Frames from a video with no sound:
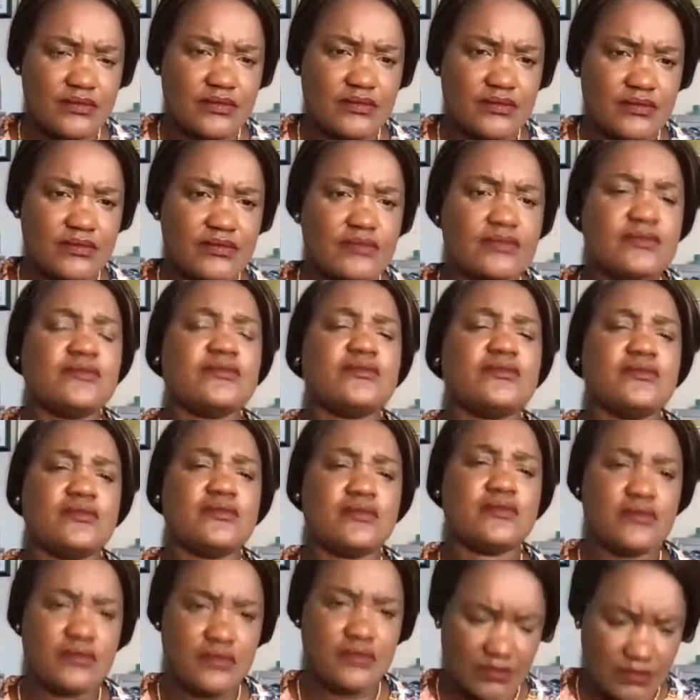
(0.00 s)
we
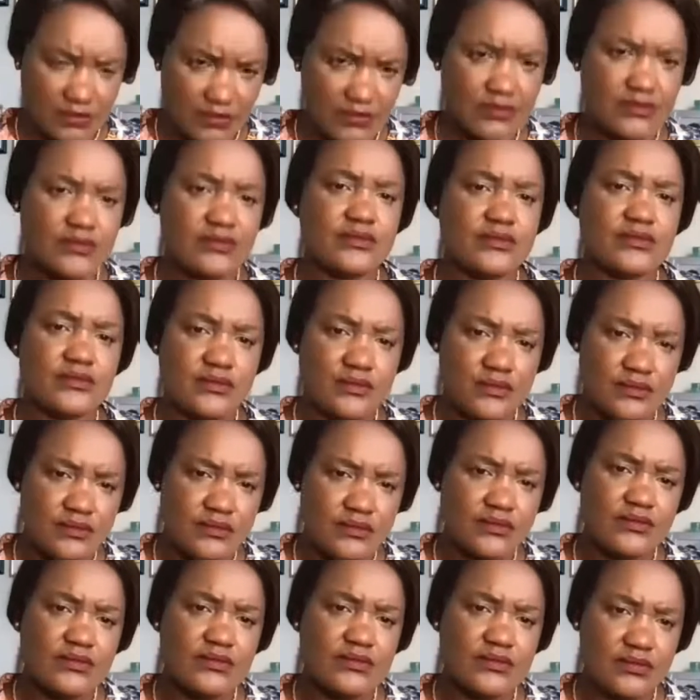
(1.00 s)
speak about
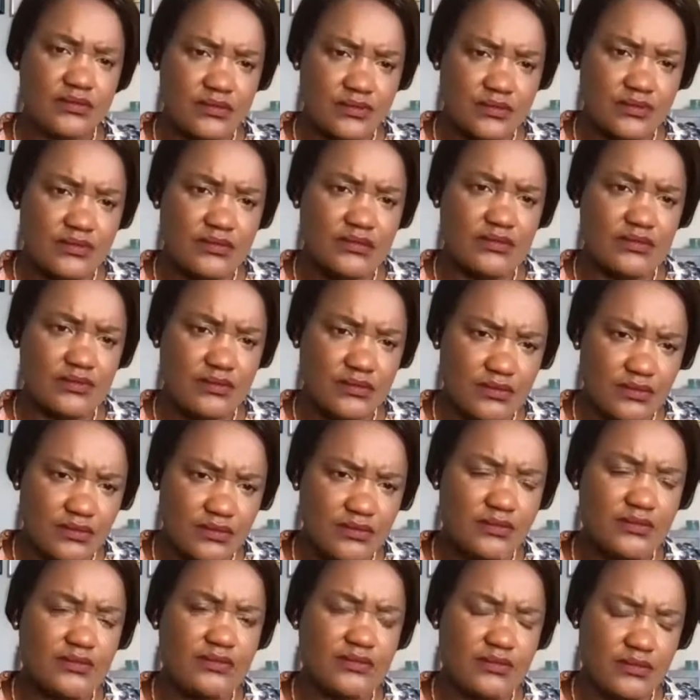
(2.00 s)
diversity,
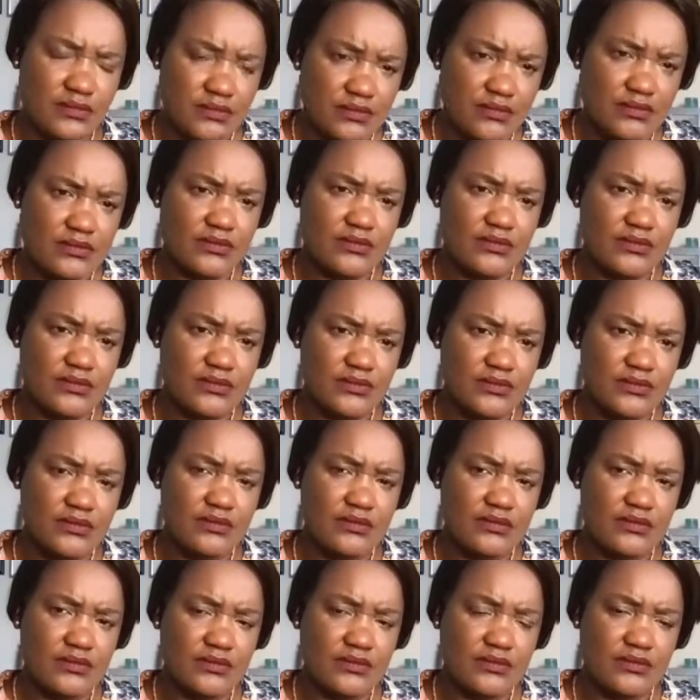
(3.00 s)
we speak about
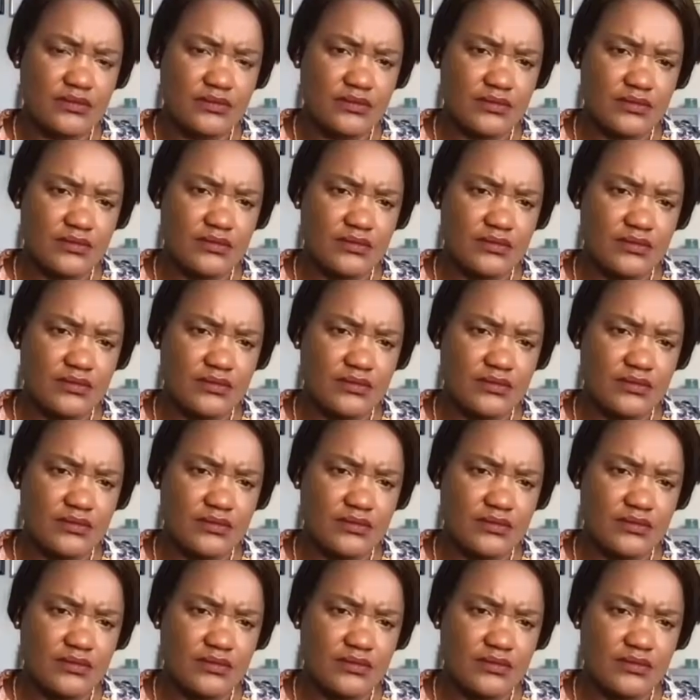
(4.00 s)
inclusion.